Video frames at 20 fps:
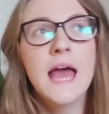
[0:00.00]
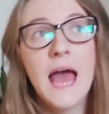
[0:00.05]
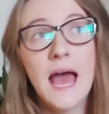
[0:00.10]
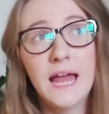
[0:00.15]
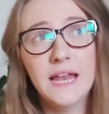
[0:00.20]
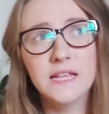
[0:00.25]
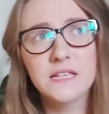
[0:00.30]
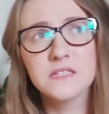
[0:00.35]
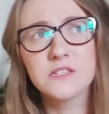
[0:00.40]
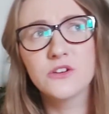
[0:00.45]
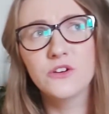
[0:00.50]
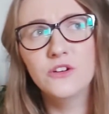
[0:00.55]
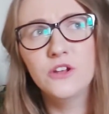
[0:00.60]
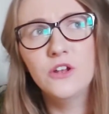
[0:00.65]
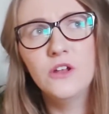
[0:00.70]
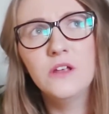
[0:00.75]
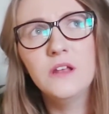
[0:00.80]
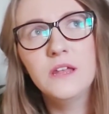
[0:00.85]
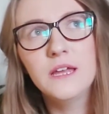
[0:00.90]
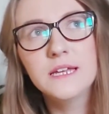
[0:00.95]
and it's gone a
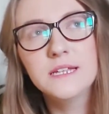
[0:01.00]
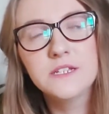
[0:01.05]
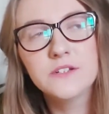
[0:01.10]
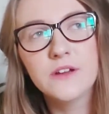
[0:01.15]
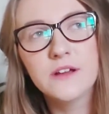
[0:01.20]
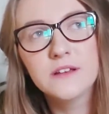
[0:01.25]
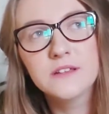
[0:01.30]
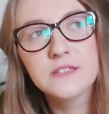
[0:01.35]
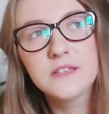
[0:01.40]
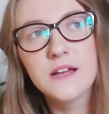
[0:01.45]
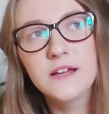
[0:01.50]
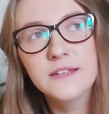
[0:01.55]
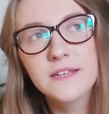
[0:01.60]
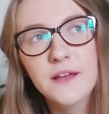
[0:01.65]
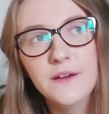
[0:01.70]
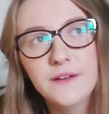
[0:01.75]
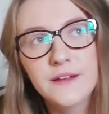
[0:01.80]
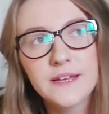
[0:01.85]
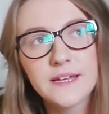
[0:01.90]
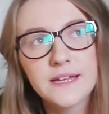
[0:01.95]
lot lighter outside
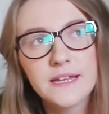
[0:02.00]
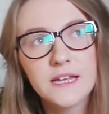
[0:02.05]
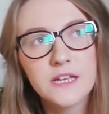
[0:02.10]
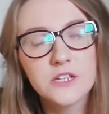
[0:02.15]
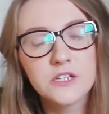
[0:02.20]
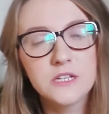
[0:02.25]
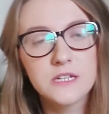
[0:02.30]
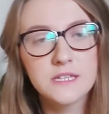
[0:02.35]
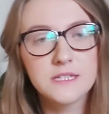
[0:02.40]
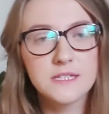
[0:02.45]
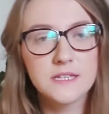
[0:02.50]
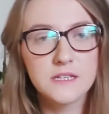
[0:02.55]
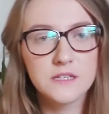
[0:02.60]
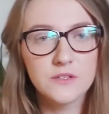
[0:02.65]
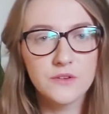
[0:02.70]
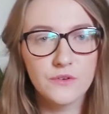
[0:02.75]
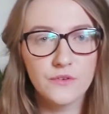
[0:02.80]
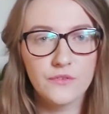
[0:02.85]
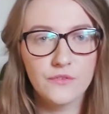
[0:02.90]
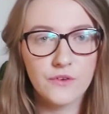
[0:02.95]
now, and I can actually see
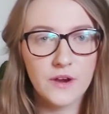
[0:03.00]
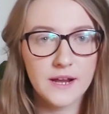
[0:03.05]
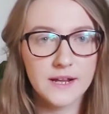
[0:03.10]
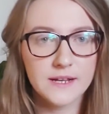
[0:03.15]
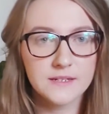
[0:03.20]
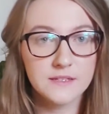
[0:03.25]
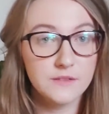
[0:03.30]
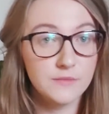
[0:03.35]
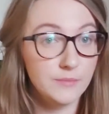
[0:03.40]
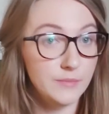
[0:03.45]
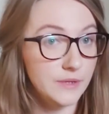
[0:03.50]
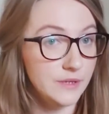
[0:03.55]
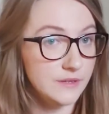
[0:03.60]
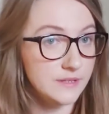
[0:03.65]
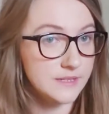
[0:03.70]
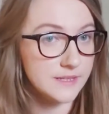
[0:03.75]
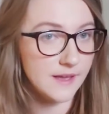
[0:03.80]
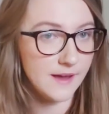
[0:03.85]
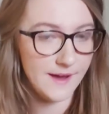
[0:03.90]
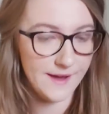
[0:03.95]
sort of cracks of blue
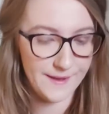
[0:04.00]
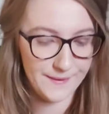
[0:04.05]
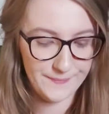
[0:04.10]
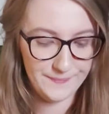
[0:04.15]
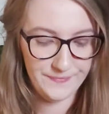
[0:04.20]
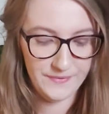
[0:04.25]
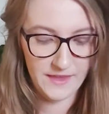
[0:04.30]
sky,